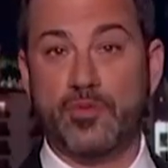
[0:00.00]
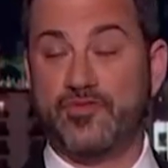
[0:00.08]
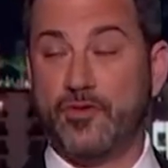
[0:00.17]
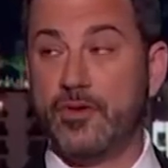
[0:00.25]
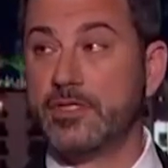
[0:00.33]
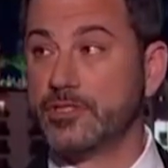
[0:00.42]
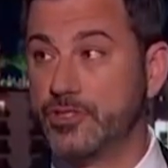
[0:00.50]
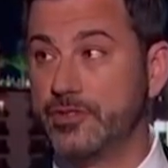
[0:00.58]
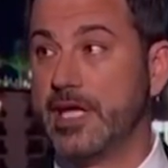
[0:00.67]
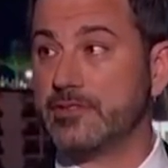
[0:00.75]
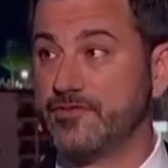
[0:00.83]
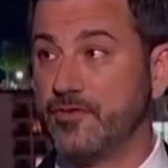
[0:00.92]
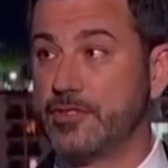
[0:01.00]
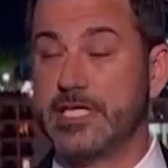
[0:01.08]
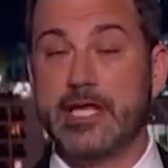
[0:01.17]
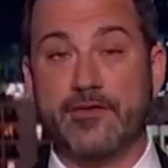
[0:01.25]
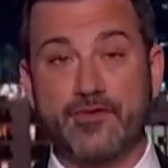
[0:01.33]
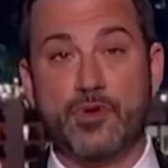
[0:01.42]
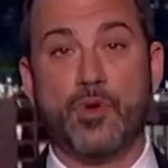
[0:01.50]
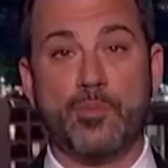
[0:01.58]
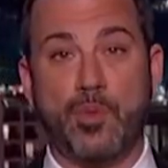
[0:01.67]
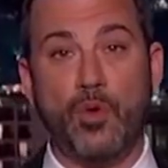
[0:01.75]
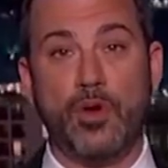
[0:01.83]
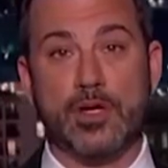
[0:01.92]
You know, before 2014, if you
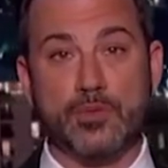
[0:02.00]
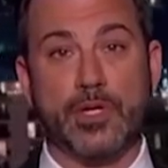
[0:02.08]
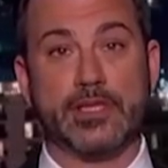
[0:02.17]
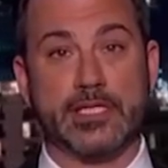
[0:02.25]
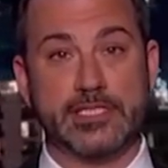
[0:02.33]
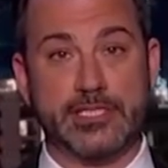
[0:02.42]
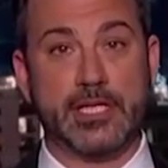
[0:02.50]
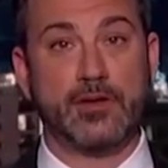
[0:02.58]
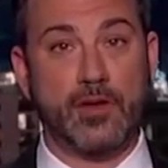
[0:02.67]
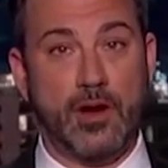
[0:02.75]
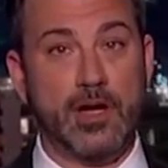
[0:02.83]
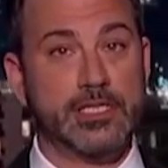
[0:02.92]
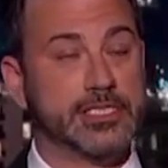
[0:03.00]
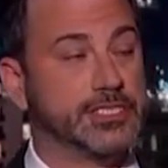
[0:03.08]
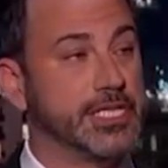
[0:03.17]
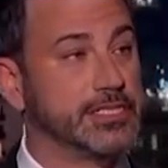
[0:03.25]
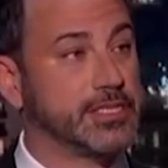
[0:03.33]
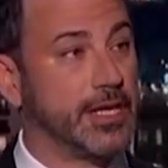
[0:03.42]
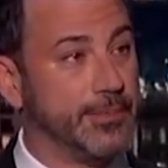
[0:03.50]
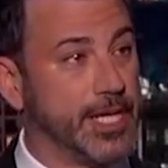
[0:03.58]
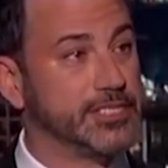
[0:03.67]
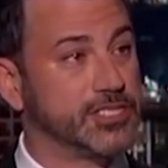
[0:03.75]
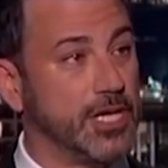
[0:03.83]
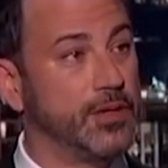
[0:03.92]
were born with congenital heart disease like
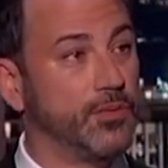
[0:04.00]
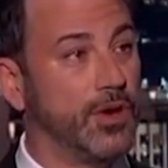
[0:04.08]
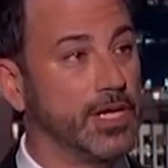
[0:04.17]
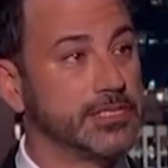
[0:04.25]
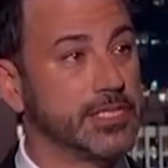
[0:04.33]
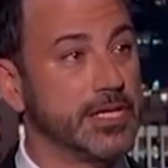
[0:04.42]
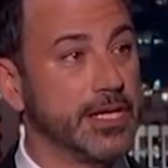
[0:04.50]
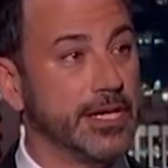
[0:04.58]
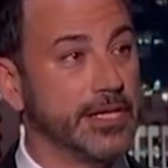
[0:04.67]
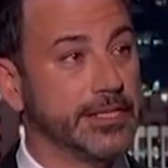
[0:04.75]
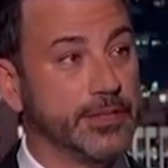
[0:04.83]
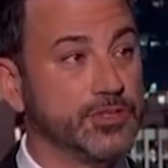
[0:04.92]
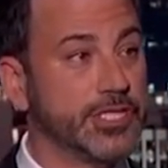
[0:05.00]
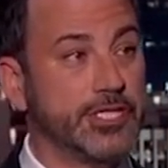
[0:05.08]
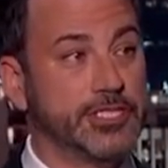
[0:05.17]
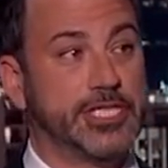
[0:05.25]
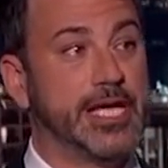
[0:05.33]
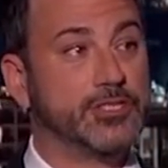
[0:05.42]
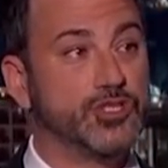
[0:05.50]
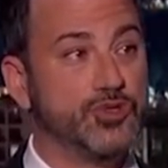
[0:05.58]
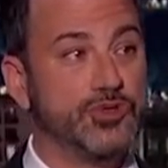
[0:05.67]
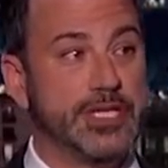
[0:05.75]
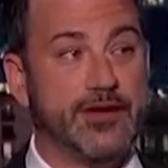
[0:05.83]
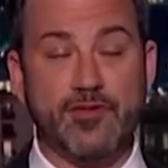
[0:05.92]
my son was, there was a good chance
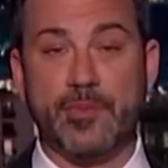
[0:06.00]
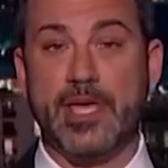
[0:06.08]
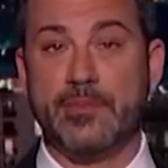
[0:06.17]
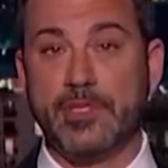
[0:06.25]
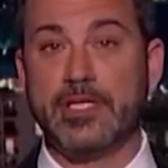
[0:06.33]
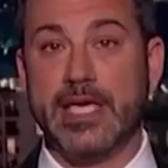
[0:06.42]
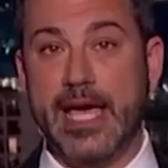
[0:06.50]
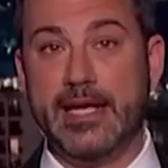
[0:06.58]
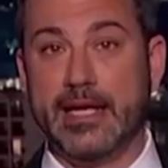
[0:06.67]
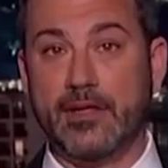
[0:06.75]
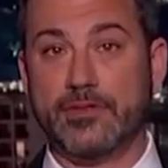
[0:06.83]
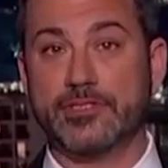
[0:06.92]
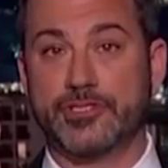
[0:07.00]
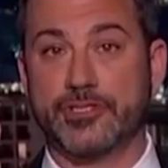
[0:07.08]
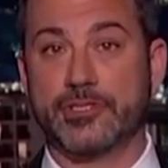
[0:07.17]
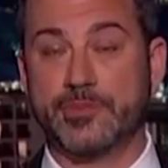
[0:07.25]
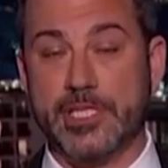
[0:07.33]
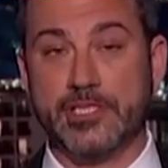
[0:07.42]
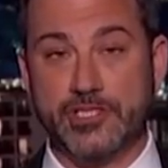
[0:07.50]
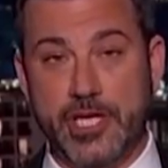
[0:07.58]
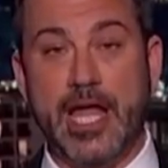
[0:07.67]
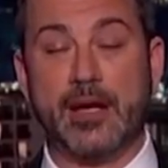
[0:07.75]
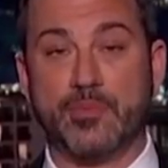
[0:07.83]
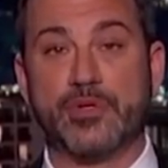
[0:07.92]
you'd never be able to get health insurance because
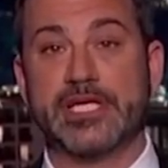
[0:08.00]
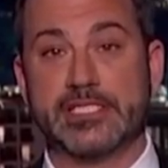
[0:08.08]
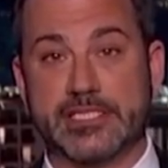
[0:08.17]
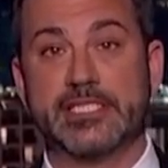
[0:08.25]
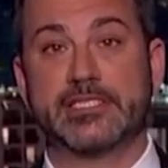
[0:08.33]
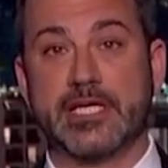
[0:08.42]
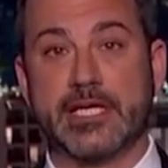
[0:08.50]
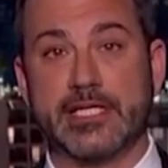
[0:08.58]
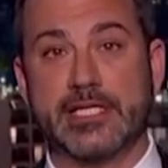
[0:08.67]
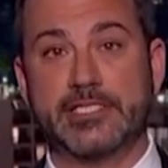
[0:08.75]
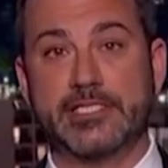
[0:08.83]
you had a pre-existing